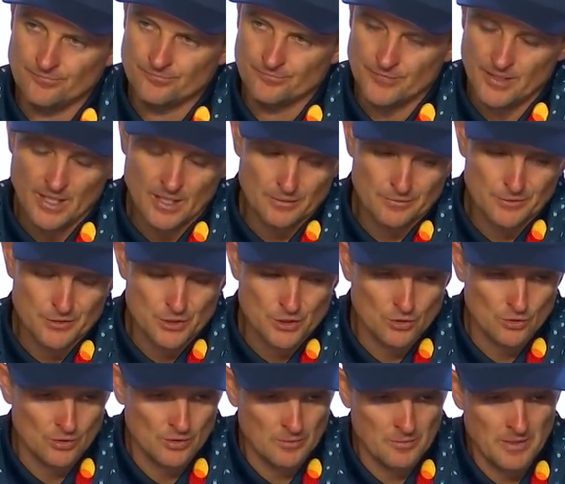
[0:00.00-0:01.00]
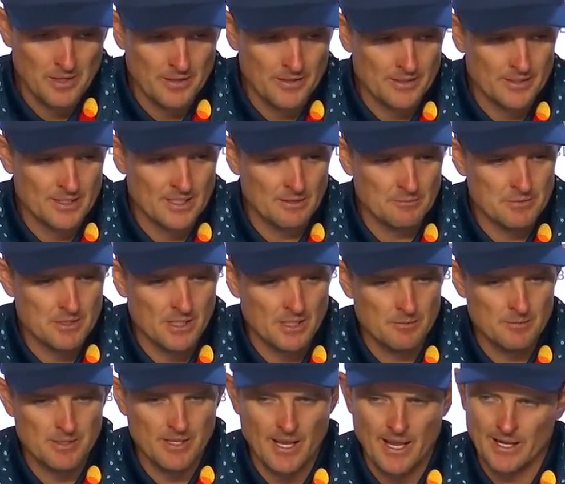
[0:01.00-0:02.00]
Yeah, for sure. I mean, I think
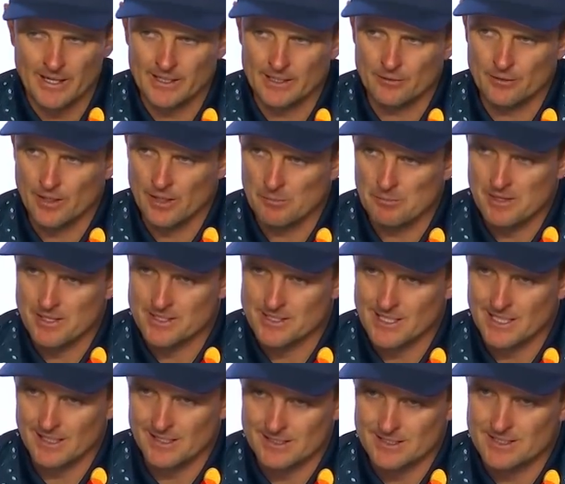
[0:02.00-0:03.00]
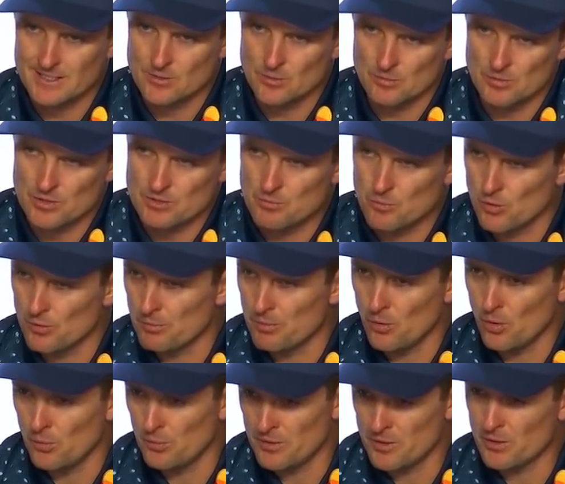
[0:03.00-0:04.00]
sometimes the hanging around mentality is almost more
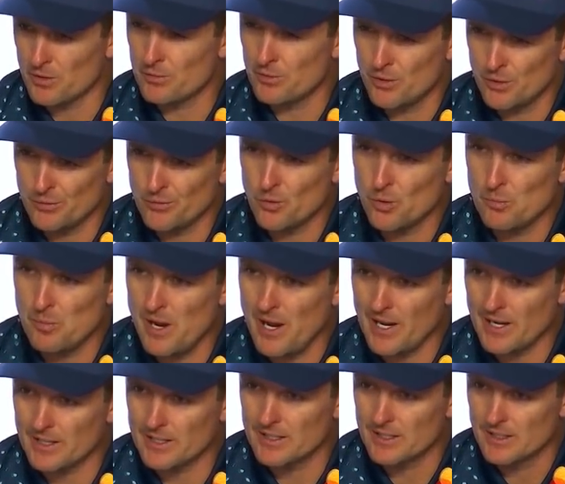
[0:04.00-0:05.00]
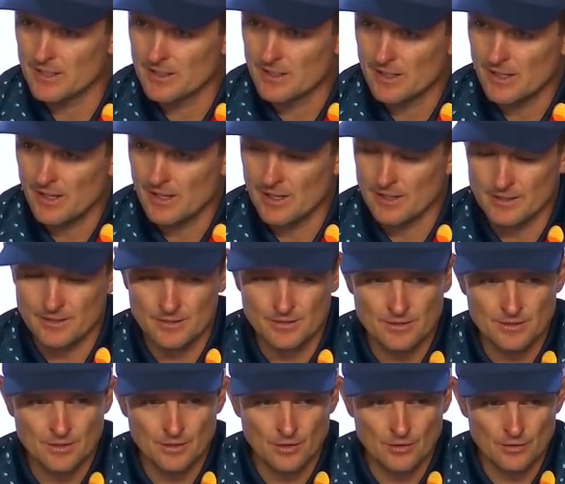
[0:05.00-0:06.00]
important when you're 3 or 4 back.
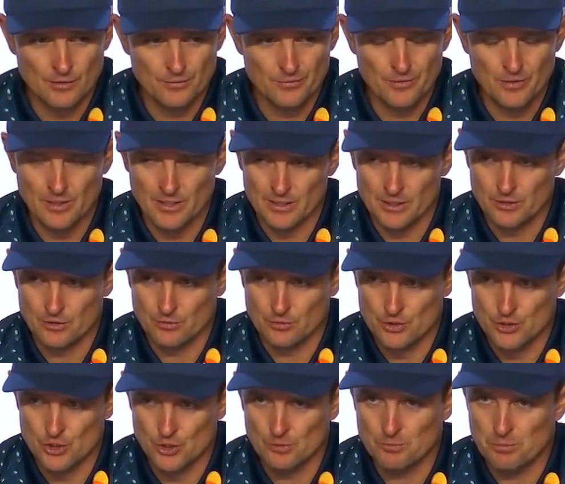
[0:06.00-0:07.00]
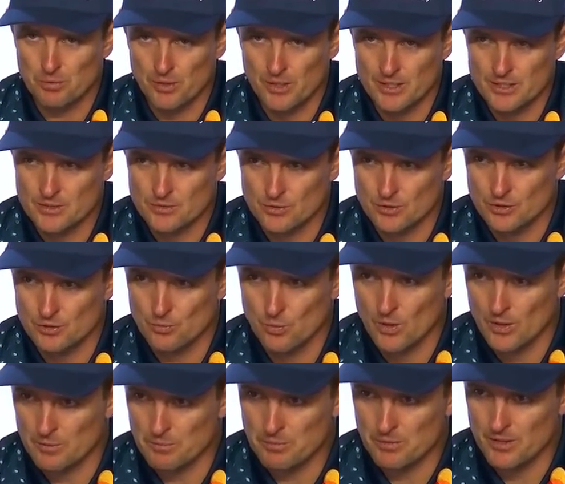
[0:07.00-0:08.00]
And you feel like you should press or you
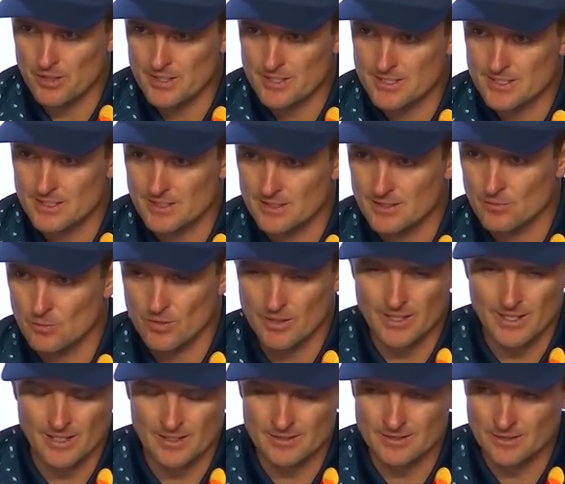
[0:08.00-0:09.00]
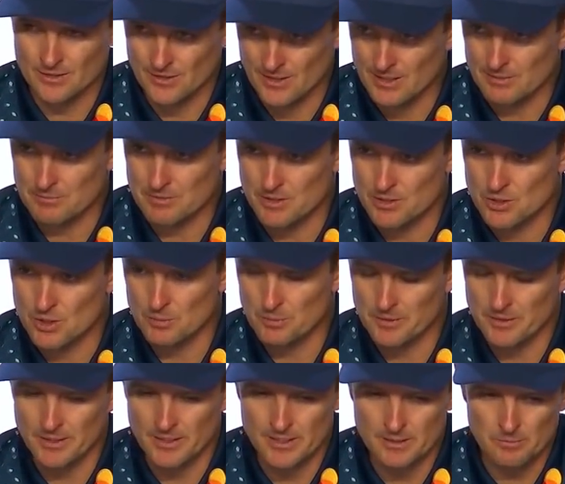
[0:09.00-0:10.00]
want to press and you want to get your name to the top
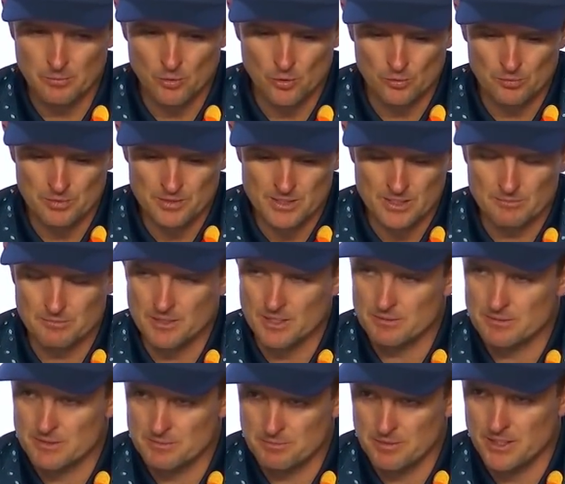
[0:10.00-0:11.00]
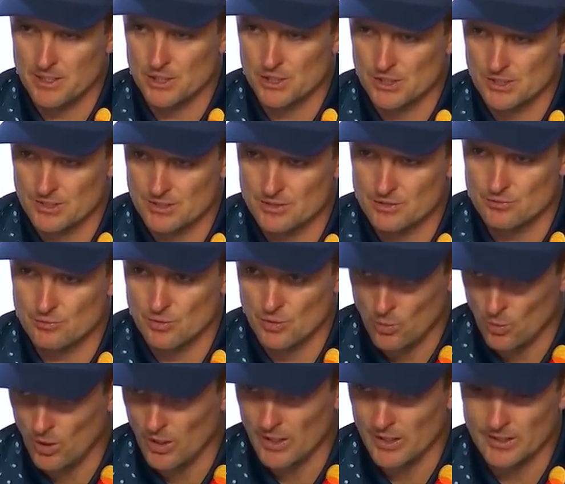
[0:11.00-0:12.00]
of the leaderboard, but sometimes the patience that's
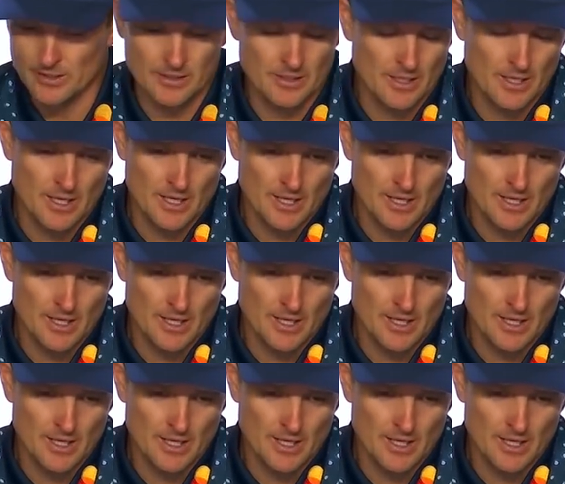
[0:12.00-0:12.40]
required